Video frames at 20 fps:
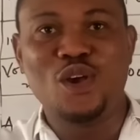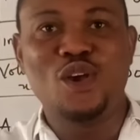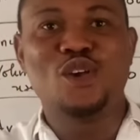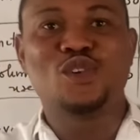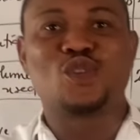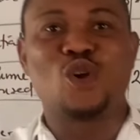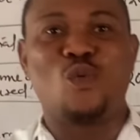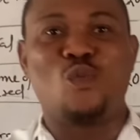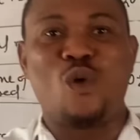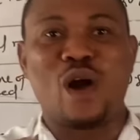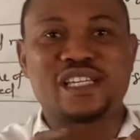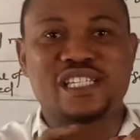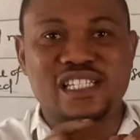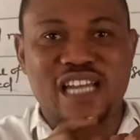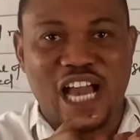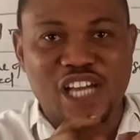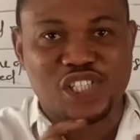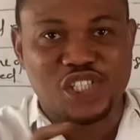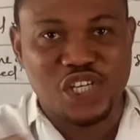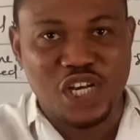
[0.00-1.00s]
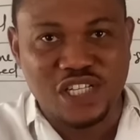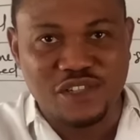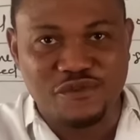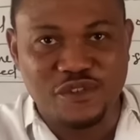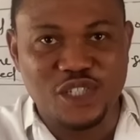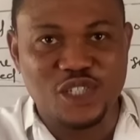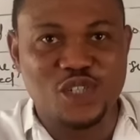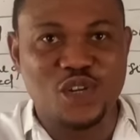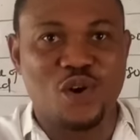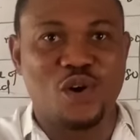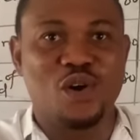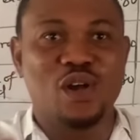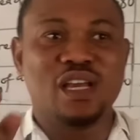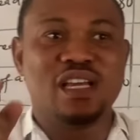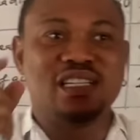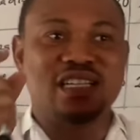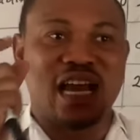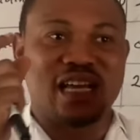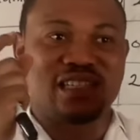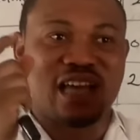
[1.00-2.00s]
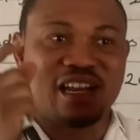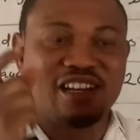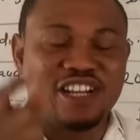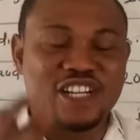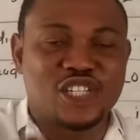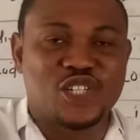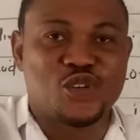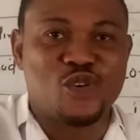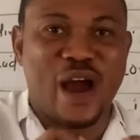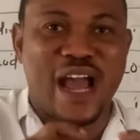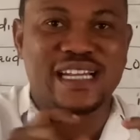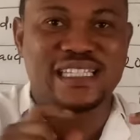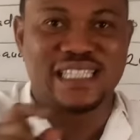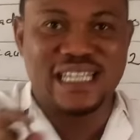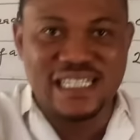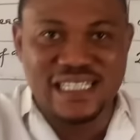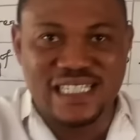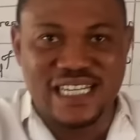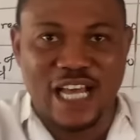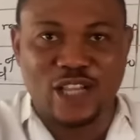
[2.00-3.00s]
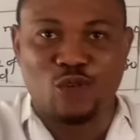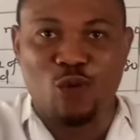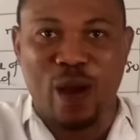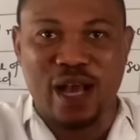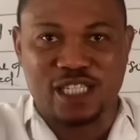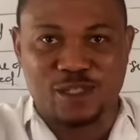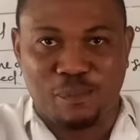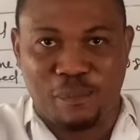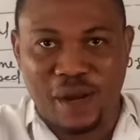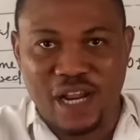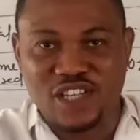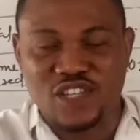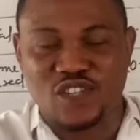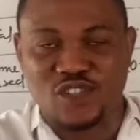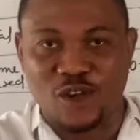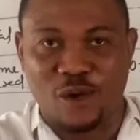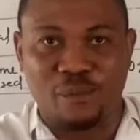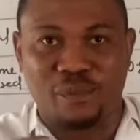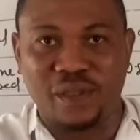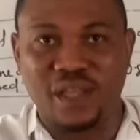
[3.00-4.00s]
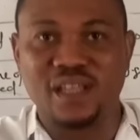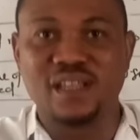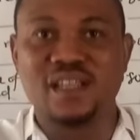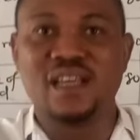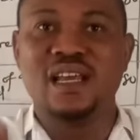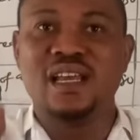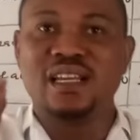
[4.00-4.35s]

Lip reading: So watch that short video. There's an intro I did there to explain something.